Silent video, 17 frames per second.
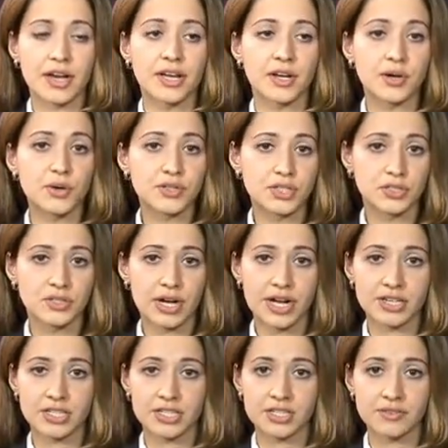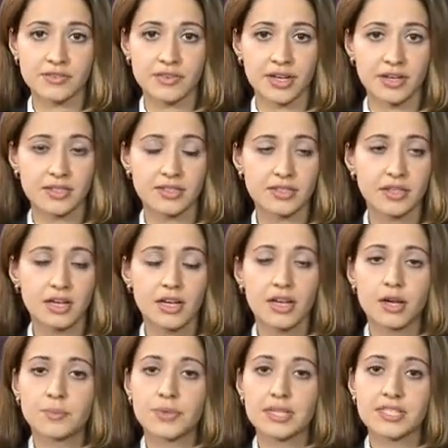I know it's a tragic event,
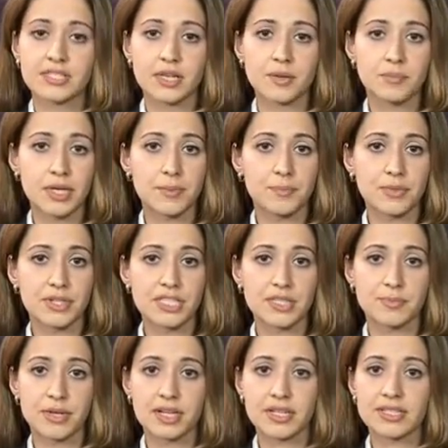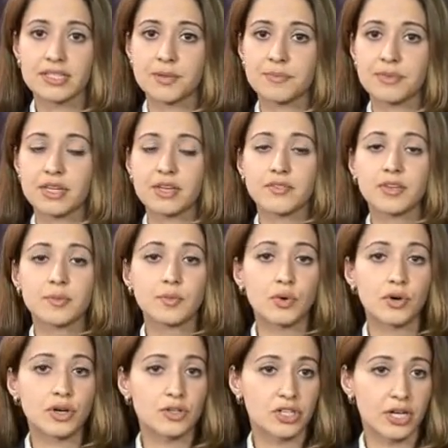but some people experience something even
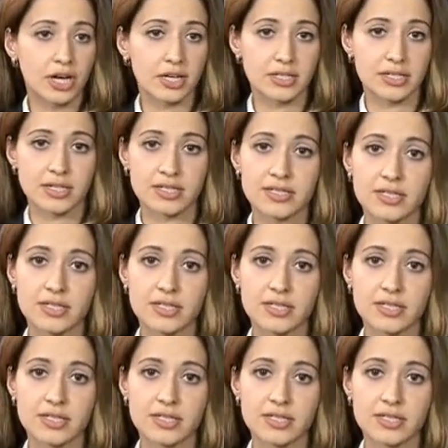more tragic.